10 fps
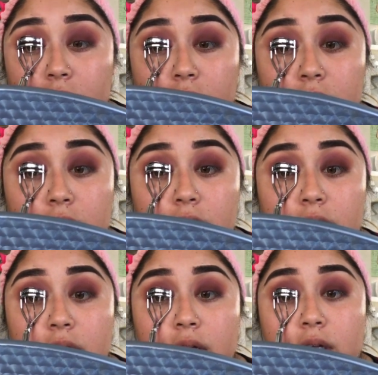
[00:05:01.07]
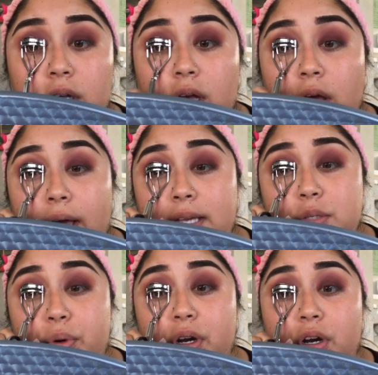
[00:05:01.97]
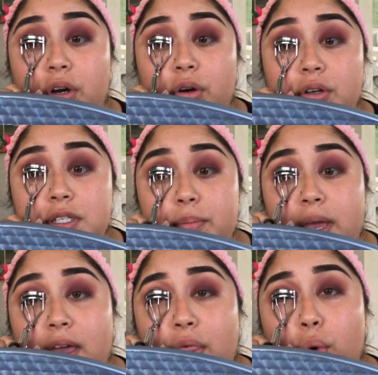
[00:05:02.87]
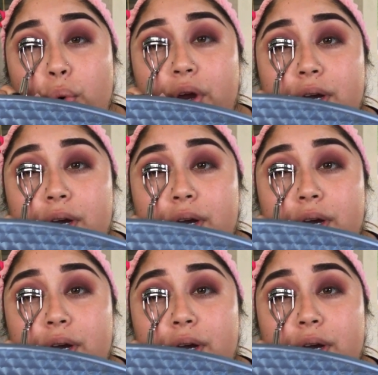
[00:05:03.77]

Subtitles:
because I'm gonna be wearing false lashes